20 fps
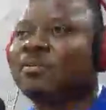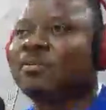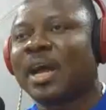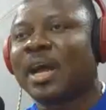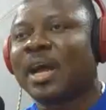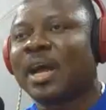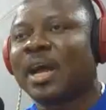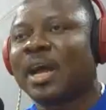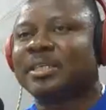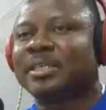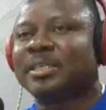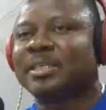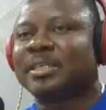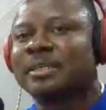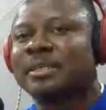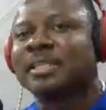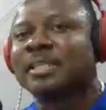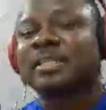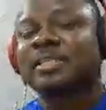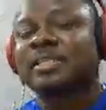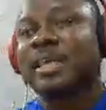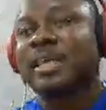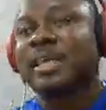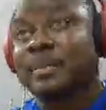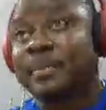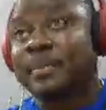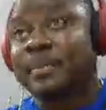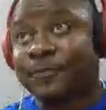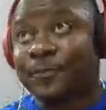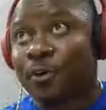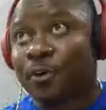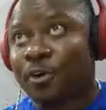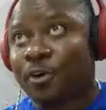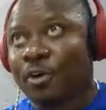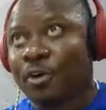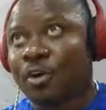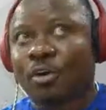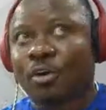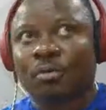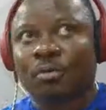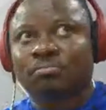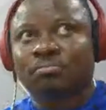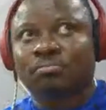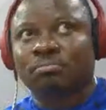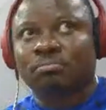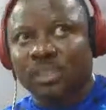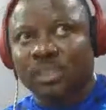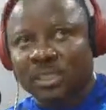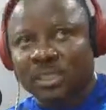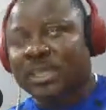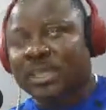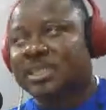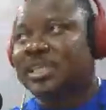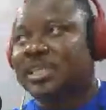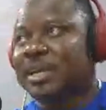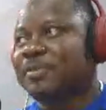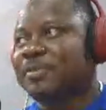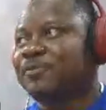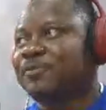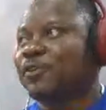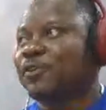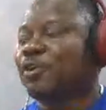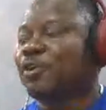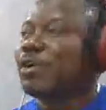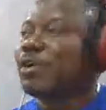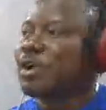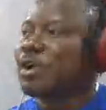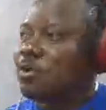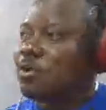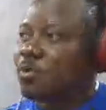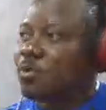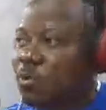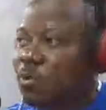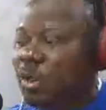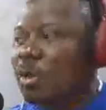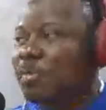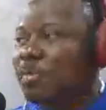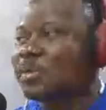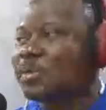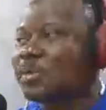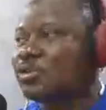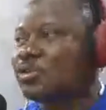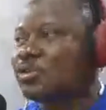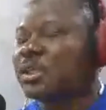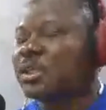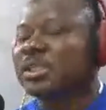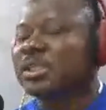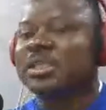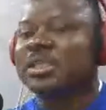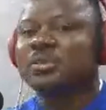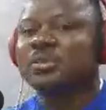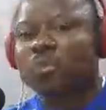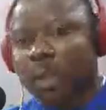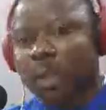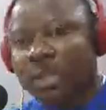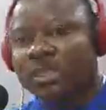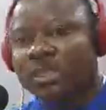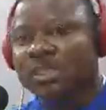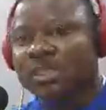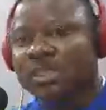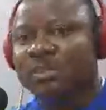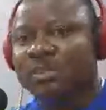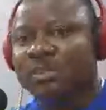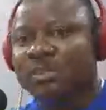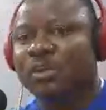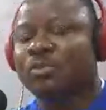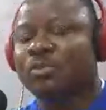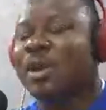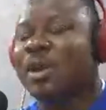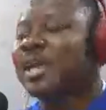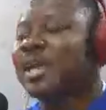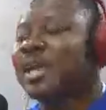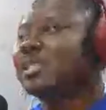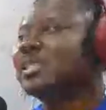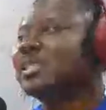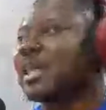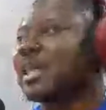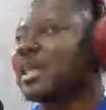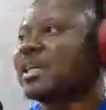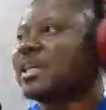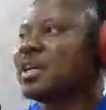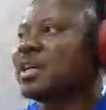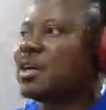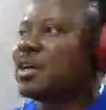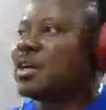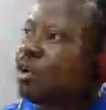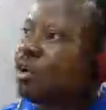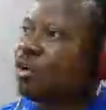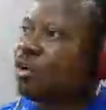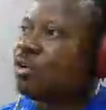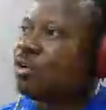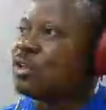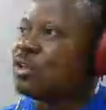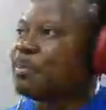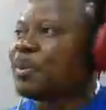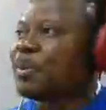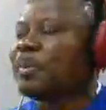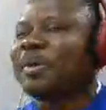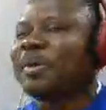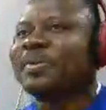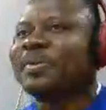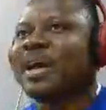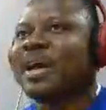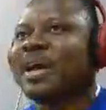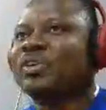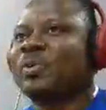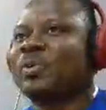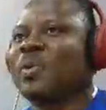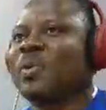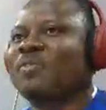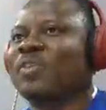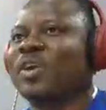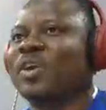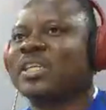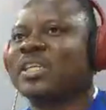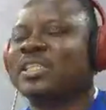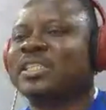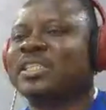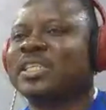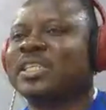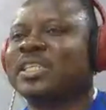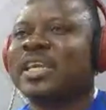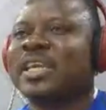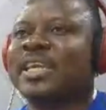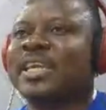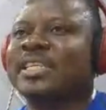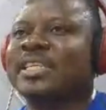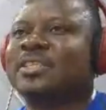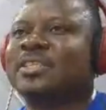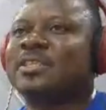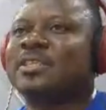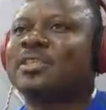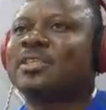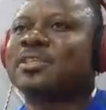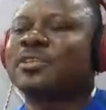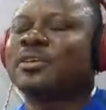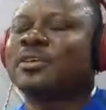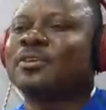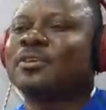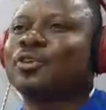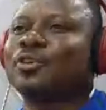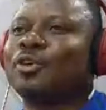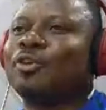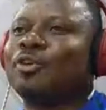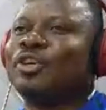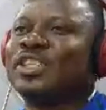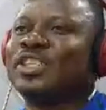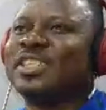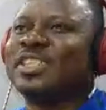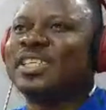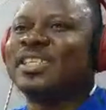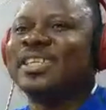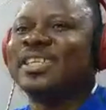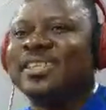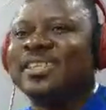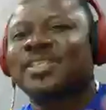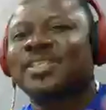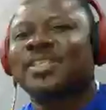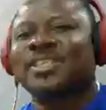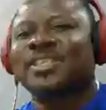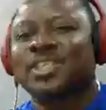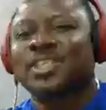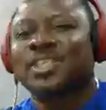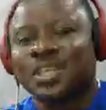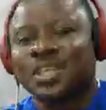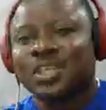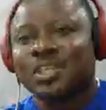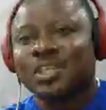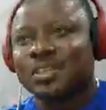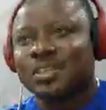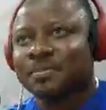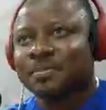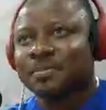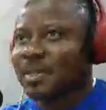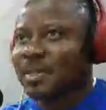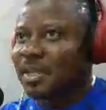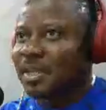And the day before, when we're coming to training, we're in the same vehicle, and they said, oh, the problem we have with the Guava is so rigid, it doesn't change.